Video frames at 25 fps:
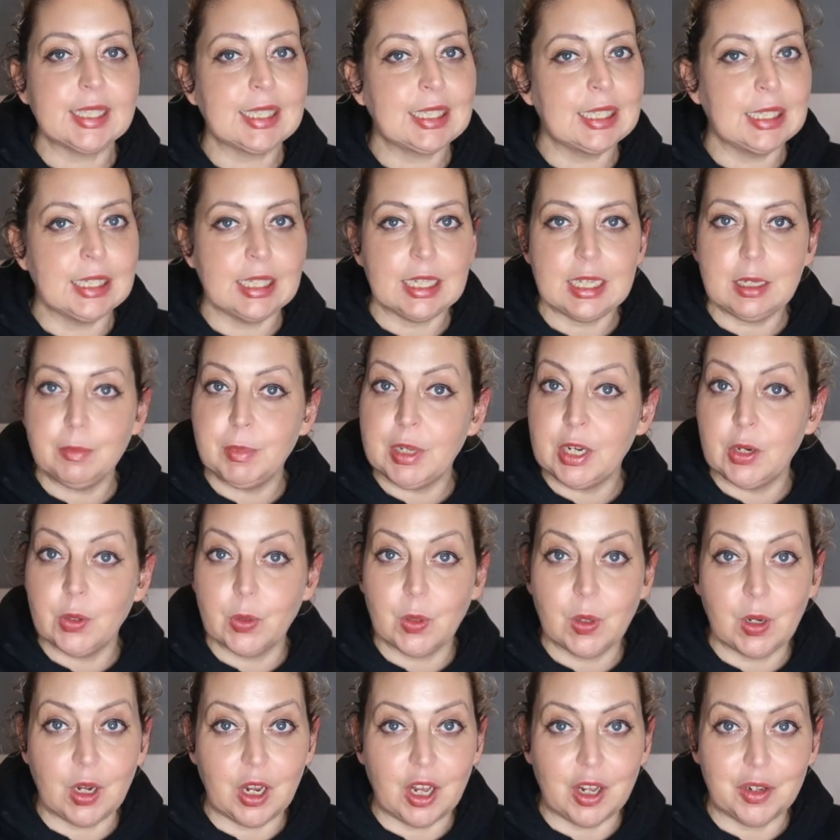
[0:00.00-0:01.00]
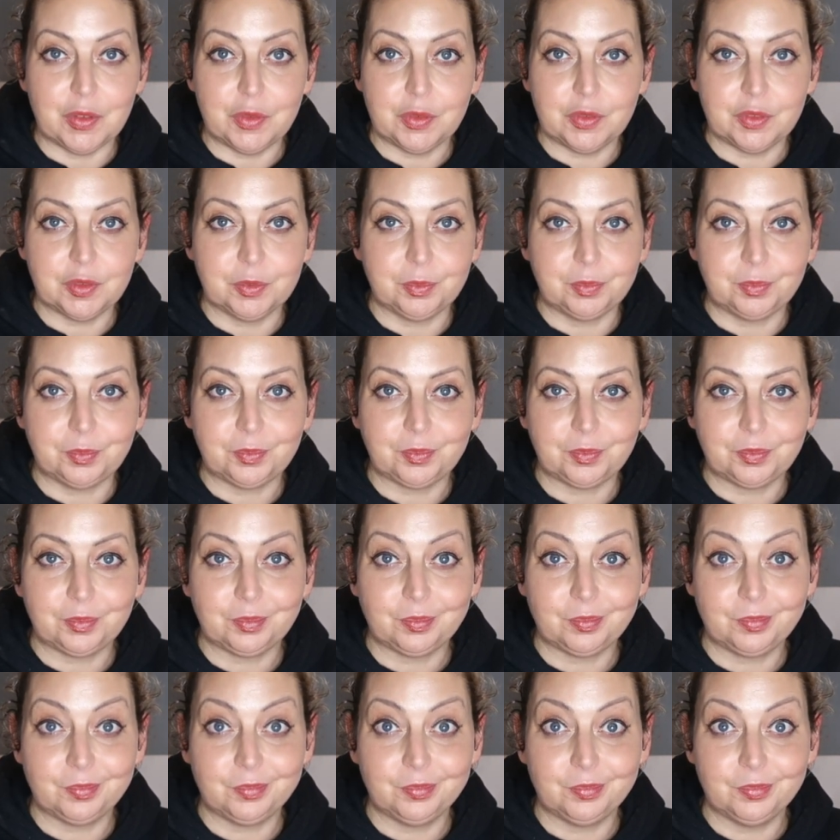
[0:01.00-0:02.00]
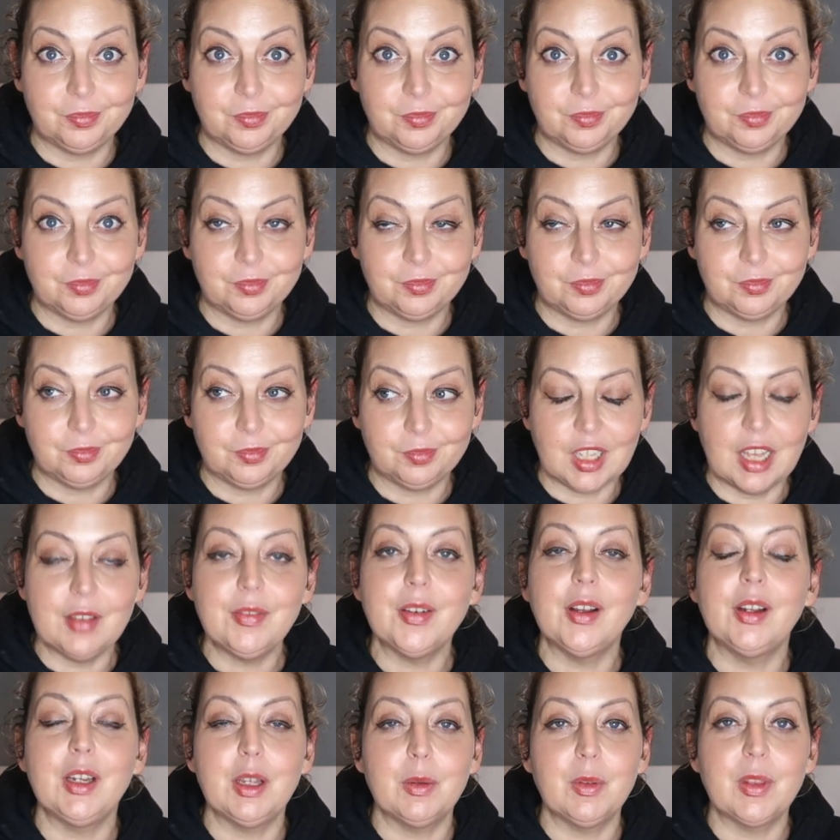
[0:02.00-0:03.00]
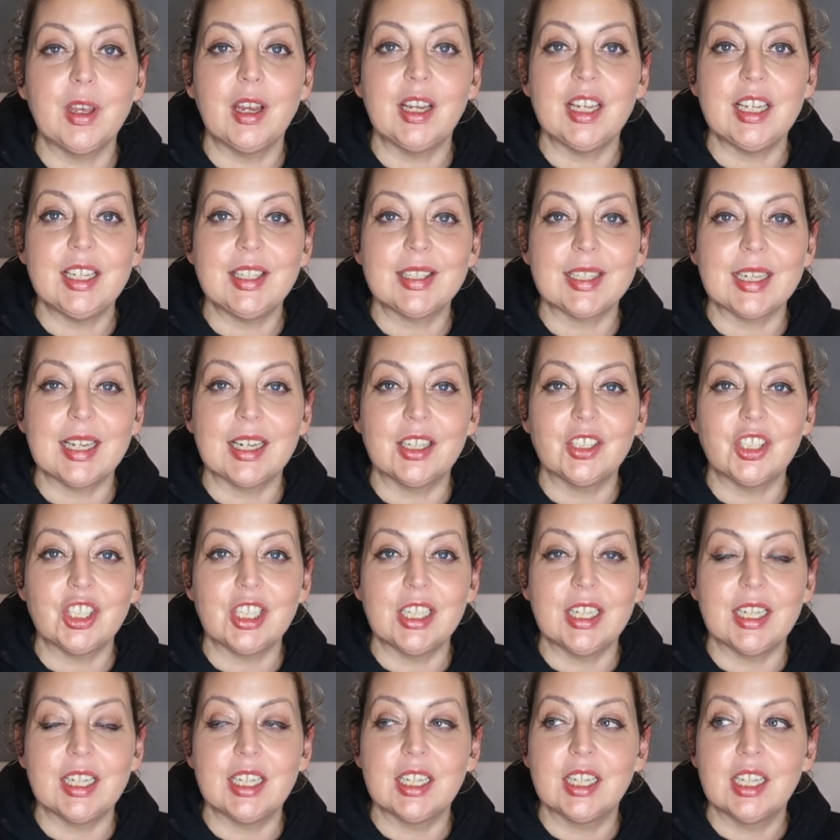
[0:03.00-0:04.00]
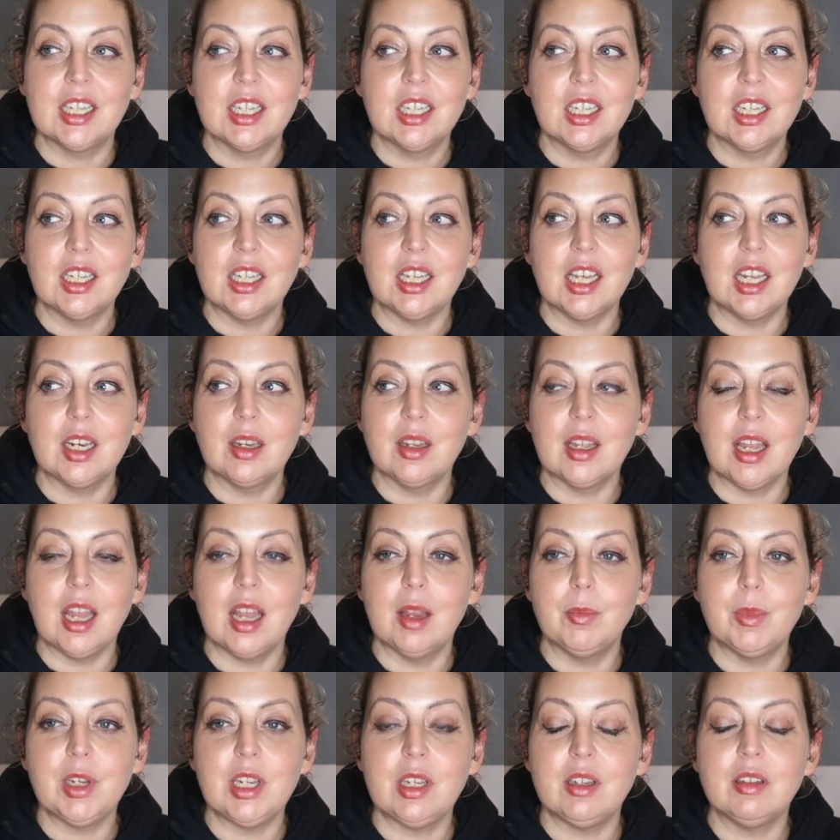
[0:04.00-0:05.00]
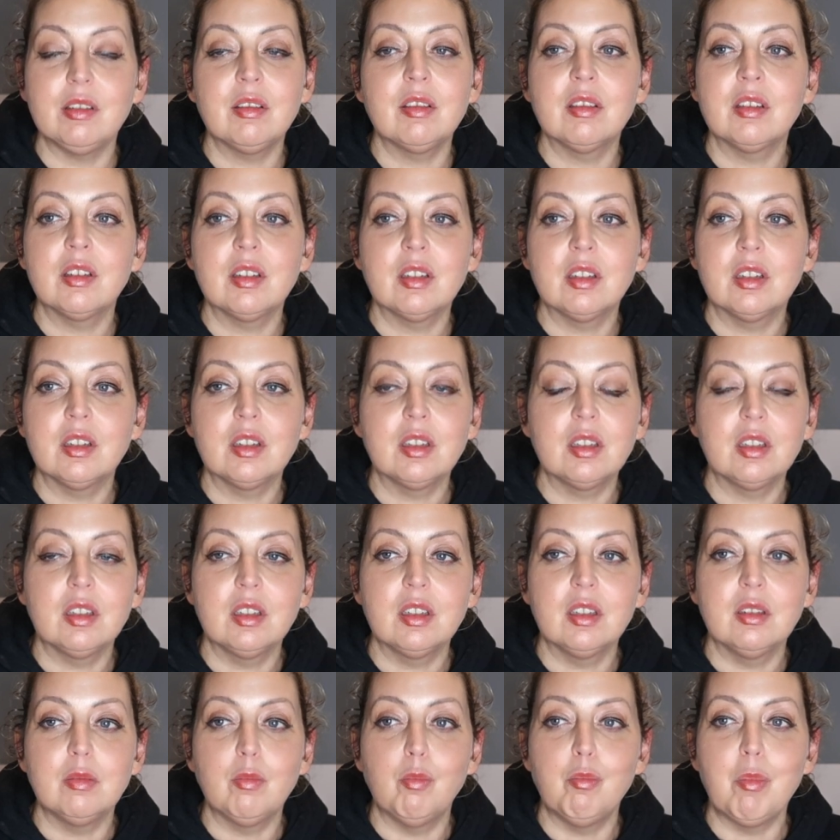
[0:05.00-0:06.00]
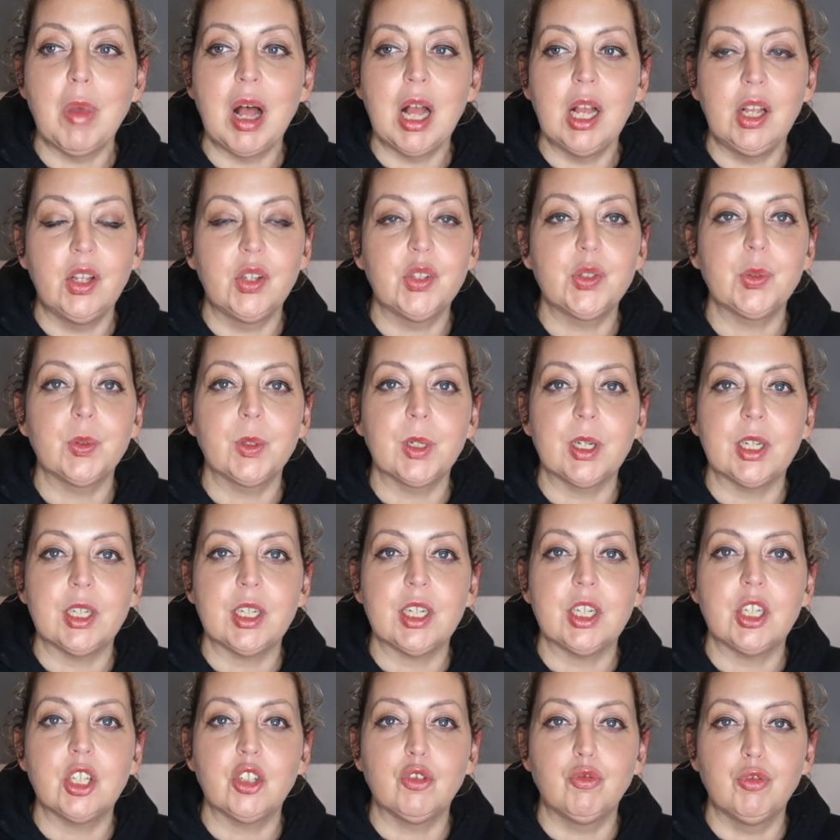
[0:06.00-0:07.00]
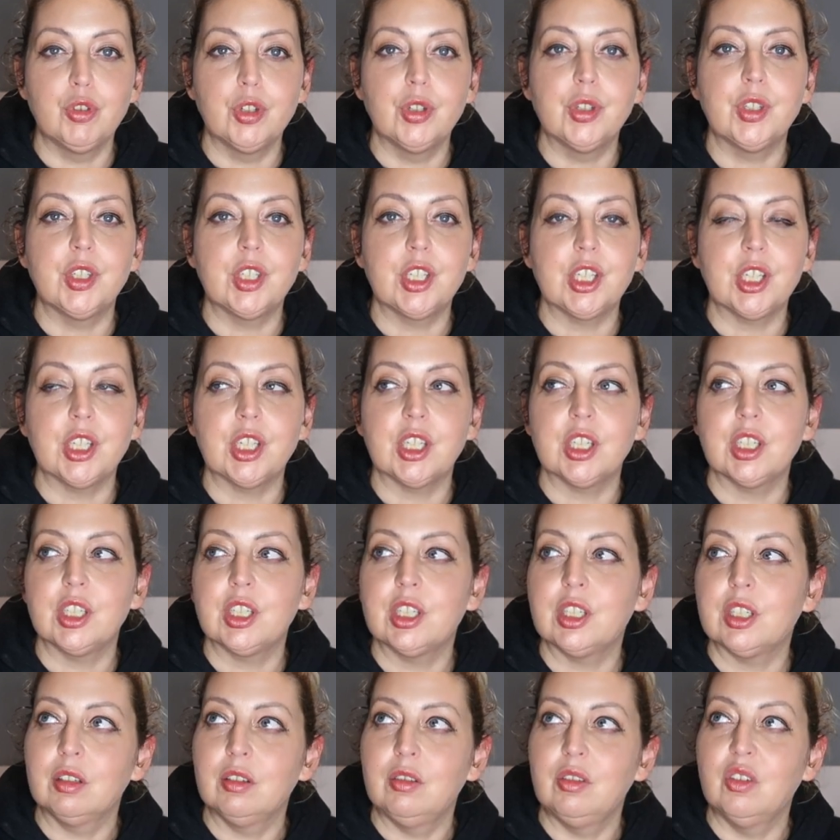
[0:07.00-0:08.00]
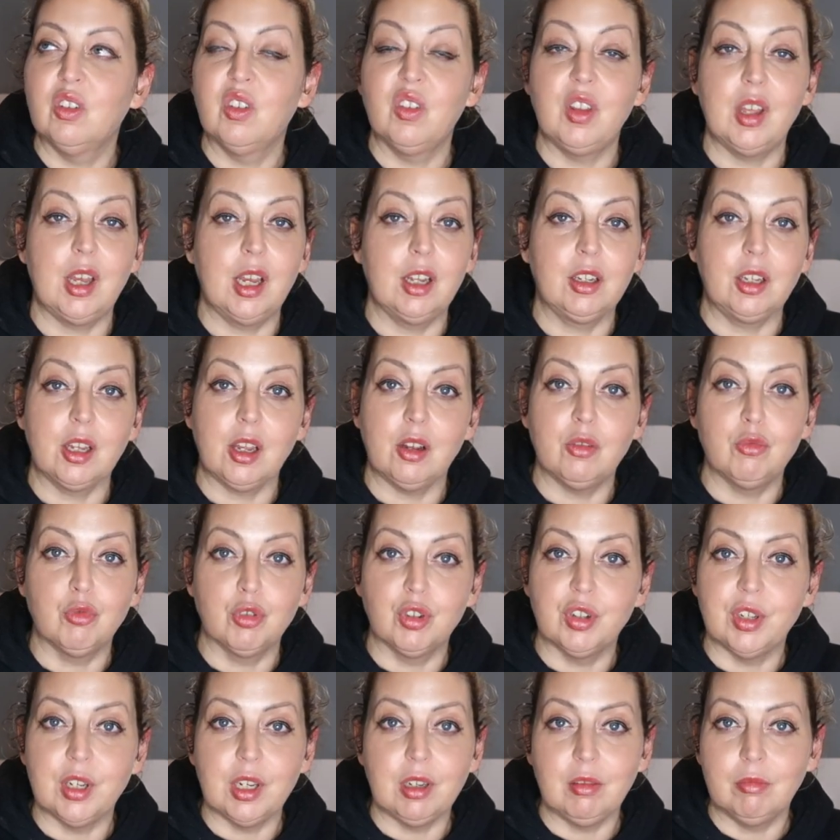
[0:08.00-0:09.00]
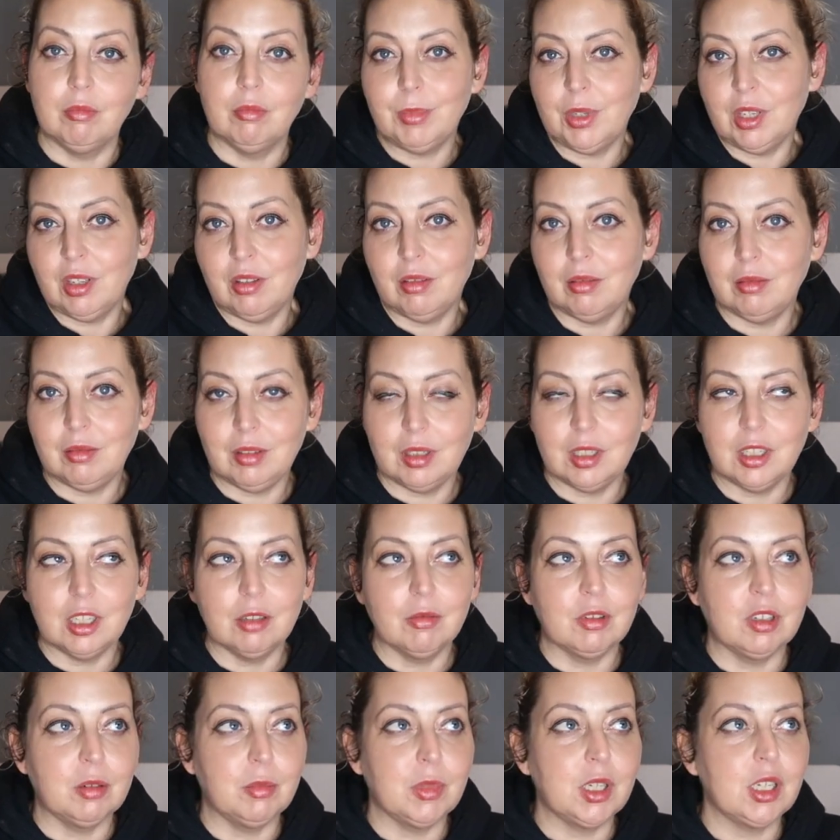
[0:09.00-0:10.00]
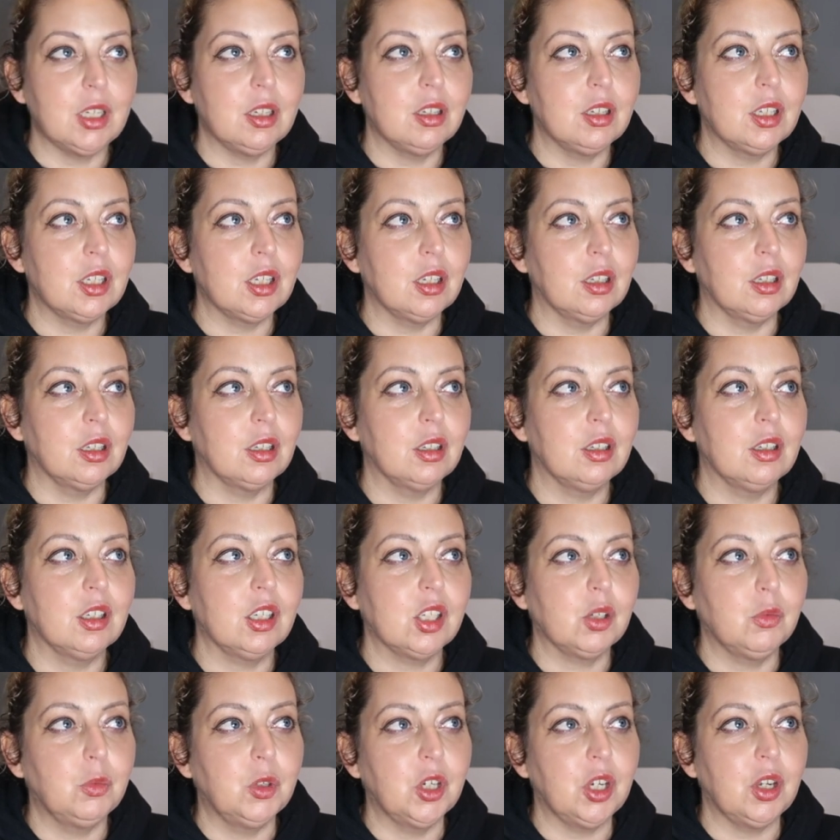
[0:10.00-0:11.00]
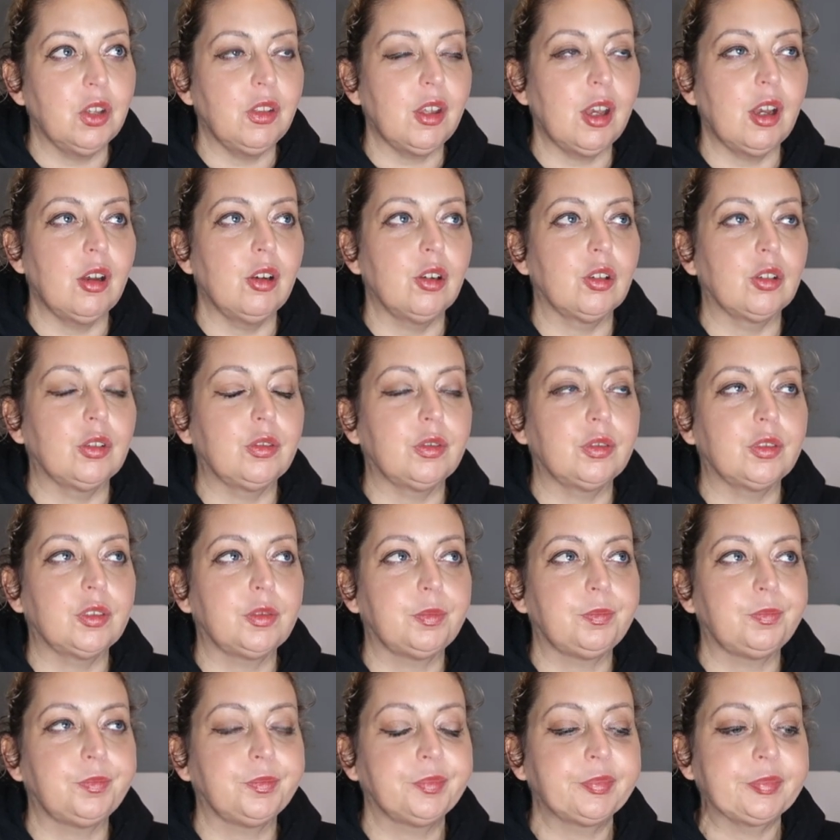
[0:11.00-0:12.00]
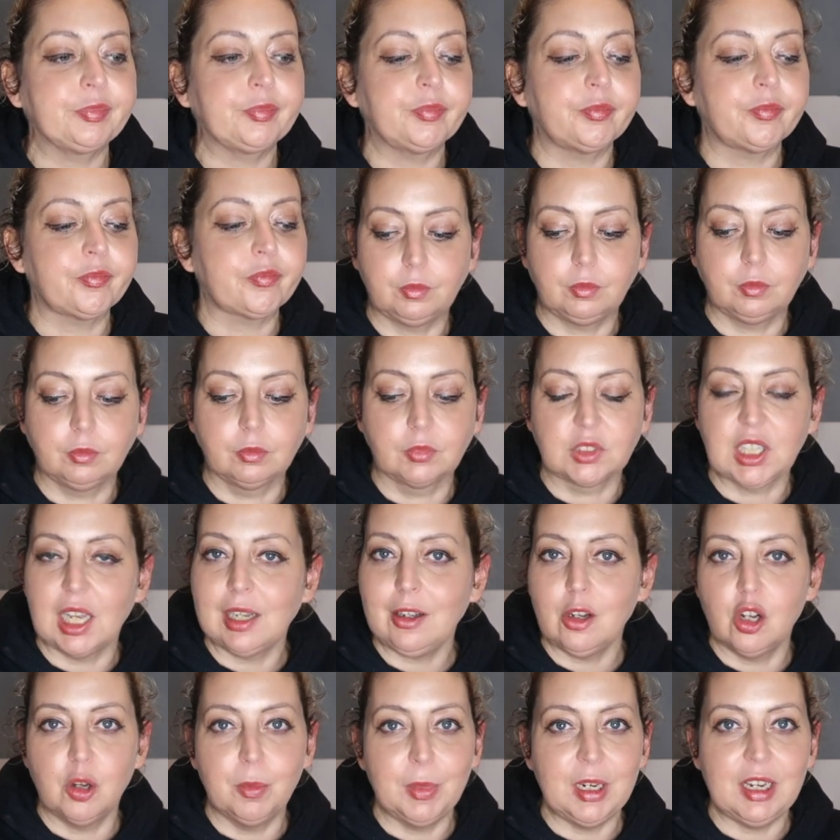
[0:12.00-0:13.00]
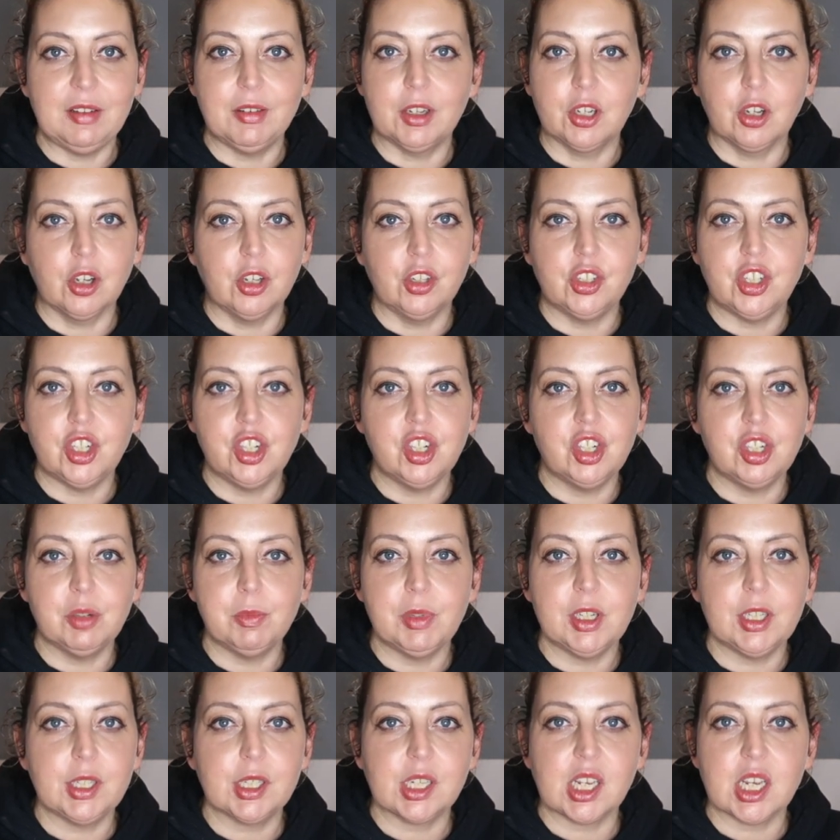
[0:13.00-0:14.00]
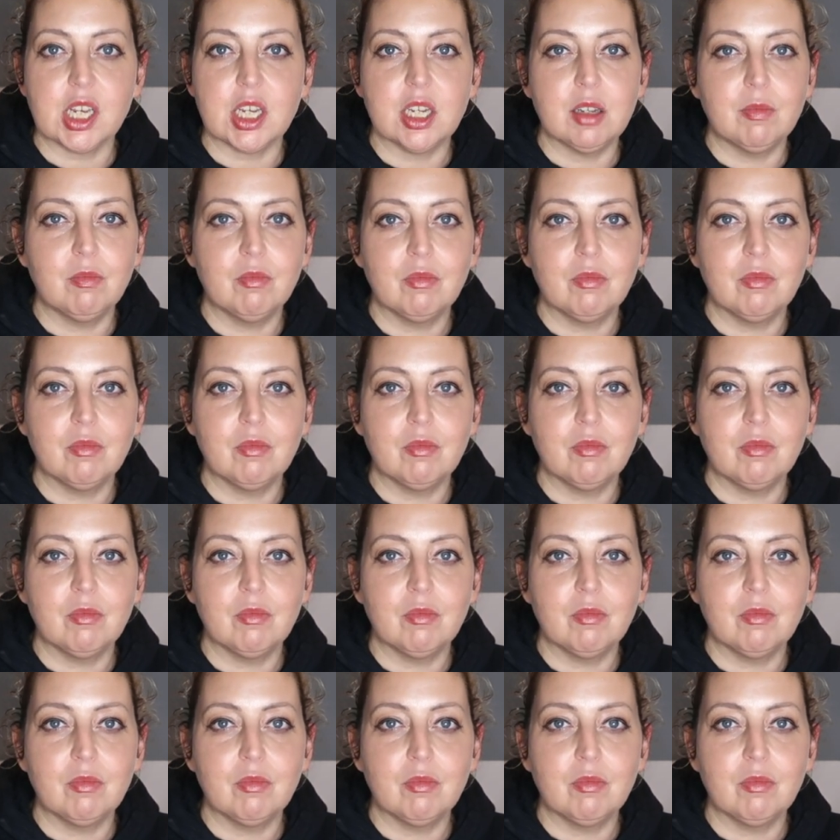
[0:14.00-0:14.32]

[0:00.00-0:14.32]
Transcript: sleep it all off. If only it were that easily, actually. I don't know how many miles would I need to run to, not that I go running, but you know what I mean, to work that off. I can't believe I got a ginger biscuit.